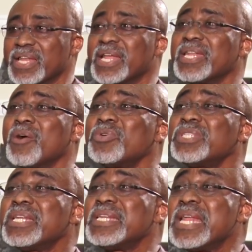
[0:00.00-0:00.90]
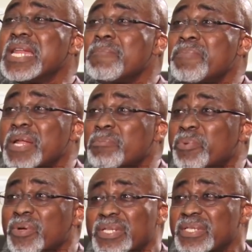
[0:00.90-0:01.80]
that there was a deliberate
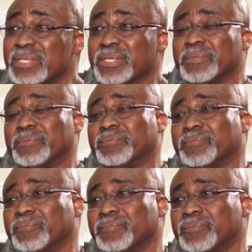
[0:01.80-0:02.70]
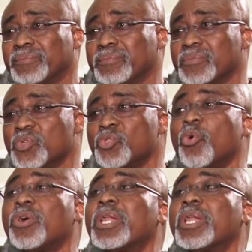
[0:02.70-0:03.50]
policy to